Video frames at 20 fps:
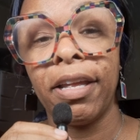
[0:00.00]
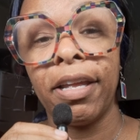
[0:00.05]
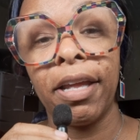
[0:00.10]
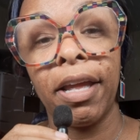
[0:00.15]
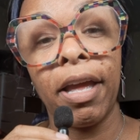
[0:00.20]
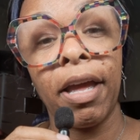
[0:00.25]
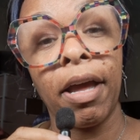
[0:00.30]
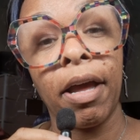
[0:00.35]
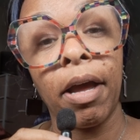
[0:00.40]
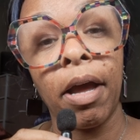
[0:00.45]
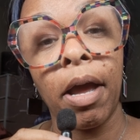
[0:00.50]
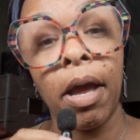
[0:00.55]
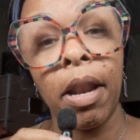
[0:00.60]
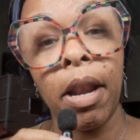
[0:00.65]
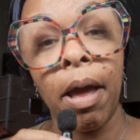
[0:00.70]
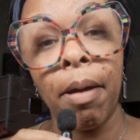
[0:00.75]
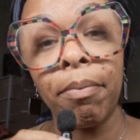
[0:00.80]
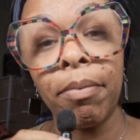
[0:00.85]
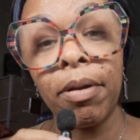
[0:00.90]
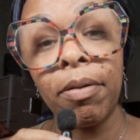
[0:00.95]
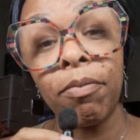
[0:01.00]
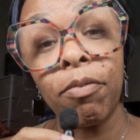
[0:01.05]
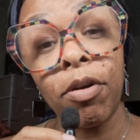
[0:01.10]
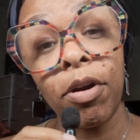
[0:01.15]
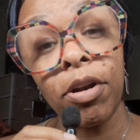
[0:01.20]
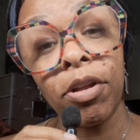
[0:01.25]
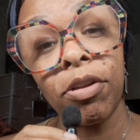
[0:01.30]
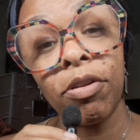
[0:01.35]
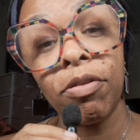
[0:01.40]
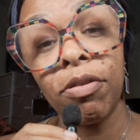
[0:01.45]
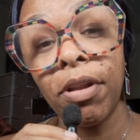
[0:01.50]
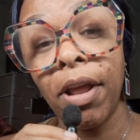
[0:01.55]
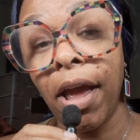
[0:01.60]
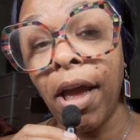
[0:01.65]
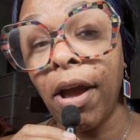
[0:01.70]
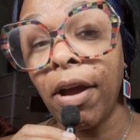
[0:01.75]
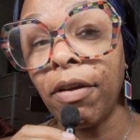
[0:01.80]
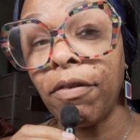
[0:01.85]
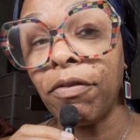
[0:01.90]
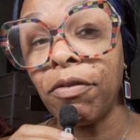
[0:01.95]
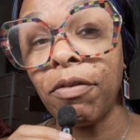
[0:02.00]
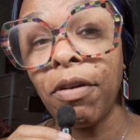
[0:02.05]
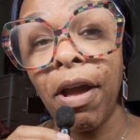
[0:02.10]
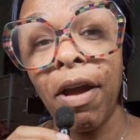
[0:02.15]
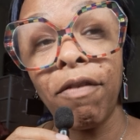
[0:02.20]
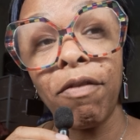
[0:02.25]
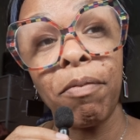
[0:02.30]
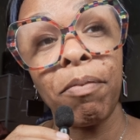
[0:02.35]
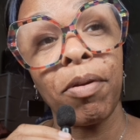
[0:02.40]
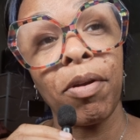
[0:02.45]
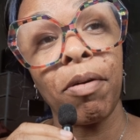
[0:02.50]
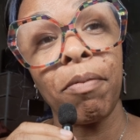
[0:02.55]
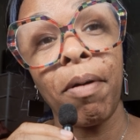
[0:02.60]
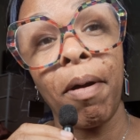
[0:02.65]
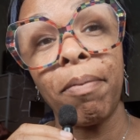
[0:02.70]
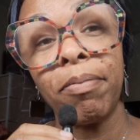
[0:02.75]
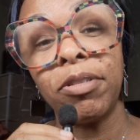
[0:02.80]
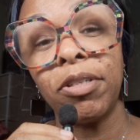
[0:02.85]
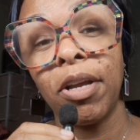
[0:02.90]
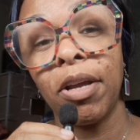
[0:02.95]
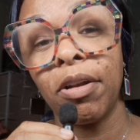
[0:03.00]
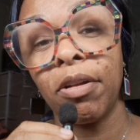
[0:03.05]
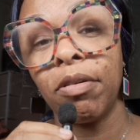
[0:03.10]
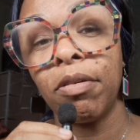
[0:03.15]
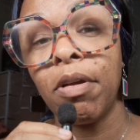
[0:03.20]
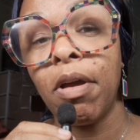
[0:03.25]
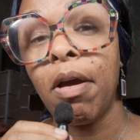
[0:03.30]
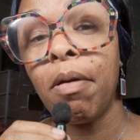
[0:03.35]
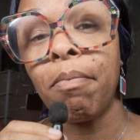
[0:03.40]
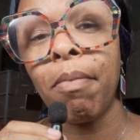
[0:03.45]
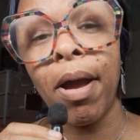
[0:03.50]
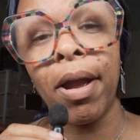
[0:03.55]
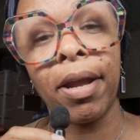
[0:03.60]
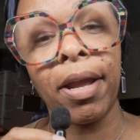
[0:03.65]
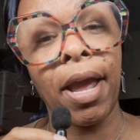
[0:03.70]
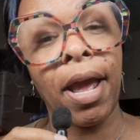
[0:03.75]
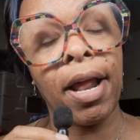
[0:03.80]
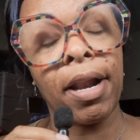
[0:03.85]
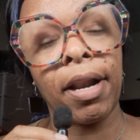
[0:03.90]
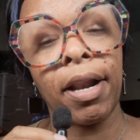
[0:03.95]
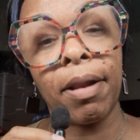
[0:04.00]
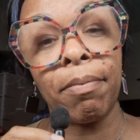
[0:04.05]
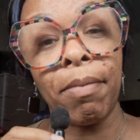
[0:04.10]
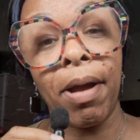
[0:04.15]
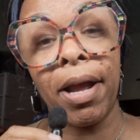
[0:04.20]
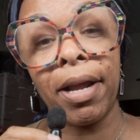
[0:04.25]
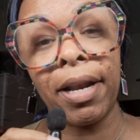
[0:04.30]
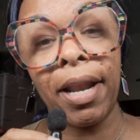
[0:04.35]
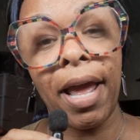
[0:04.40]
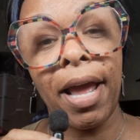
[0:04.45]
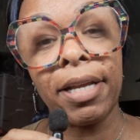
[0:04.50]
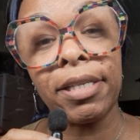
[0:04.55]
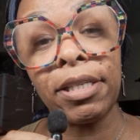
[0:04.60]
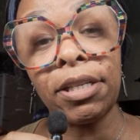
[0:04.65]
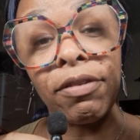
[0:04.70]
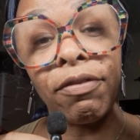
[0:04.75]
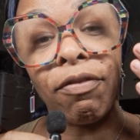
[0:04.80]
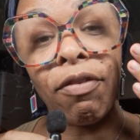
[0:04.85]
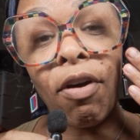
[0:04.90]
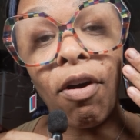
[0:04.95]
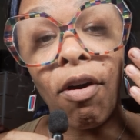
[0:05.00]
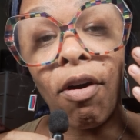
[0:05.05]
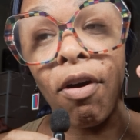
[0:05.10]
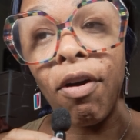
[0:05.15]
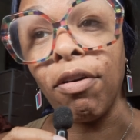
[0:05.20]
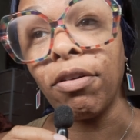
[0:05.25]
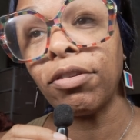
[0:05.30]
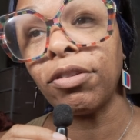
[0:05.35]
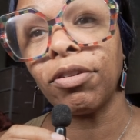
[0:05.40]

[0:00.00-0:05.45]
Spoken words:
Yeah, and I'm warning you now. If you haven't been on my channel, my glasses fall.